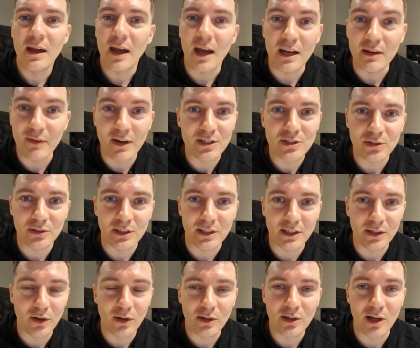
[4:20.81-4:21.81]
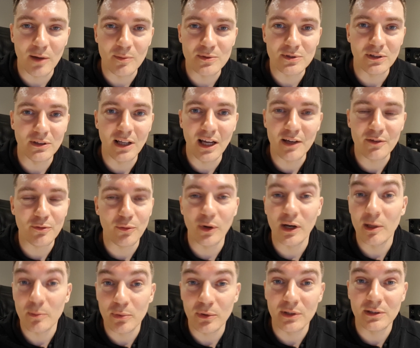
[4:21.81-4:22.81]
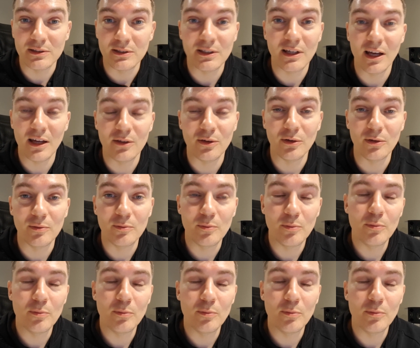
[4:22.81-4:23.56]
And eventually it all comes to life when I put it together.